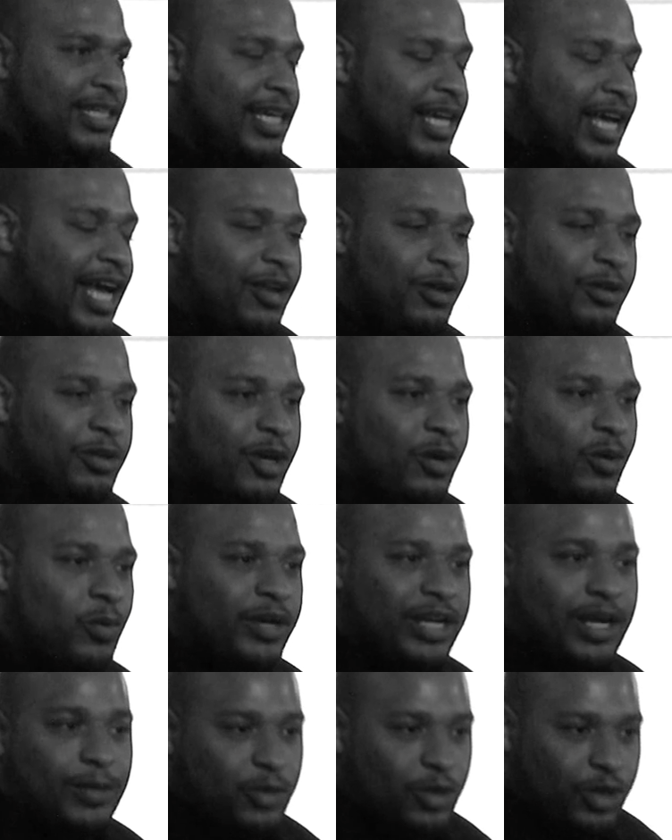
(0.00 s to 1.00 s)
I don't know
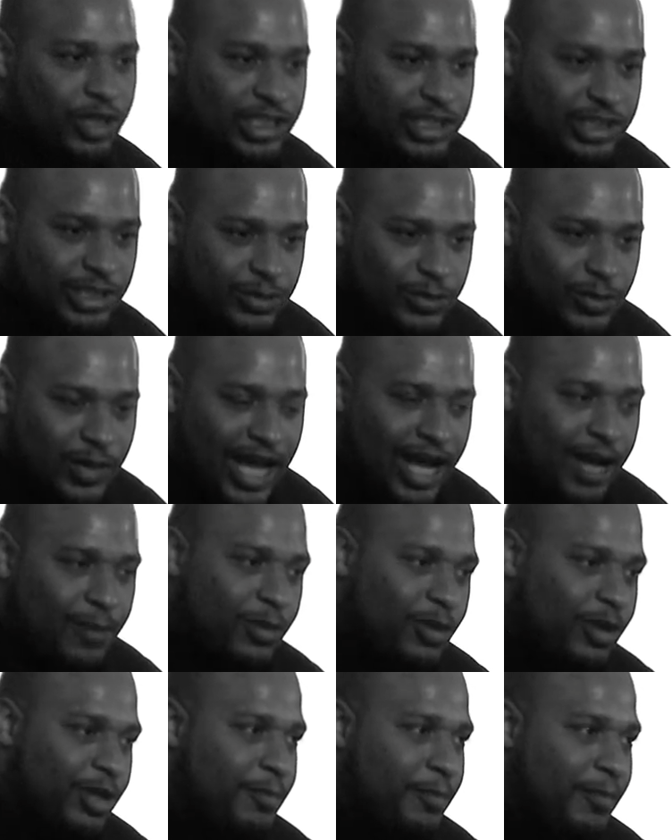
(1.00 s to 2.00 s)
what I'm gonna do, how
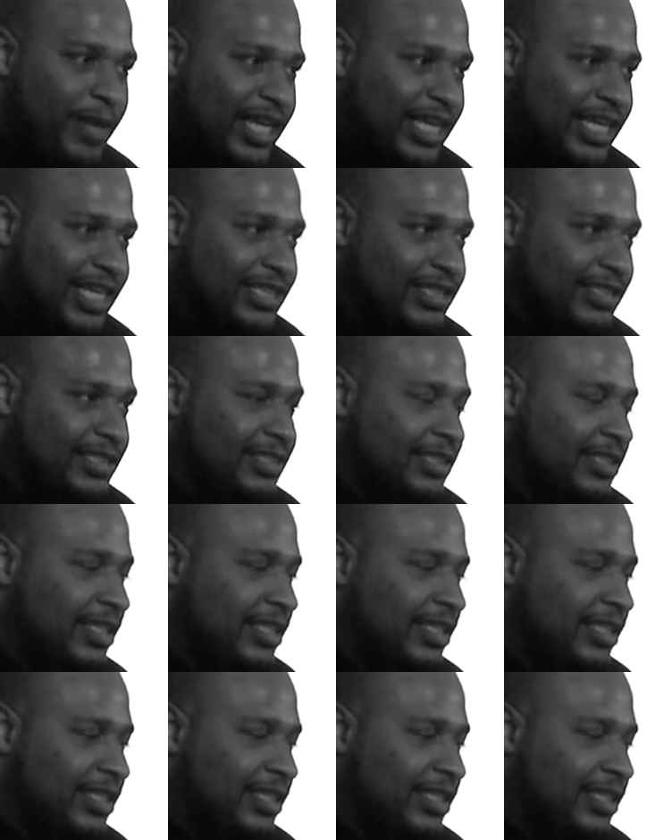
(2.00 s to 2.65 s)
I'm gonna make it.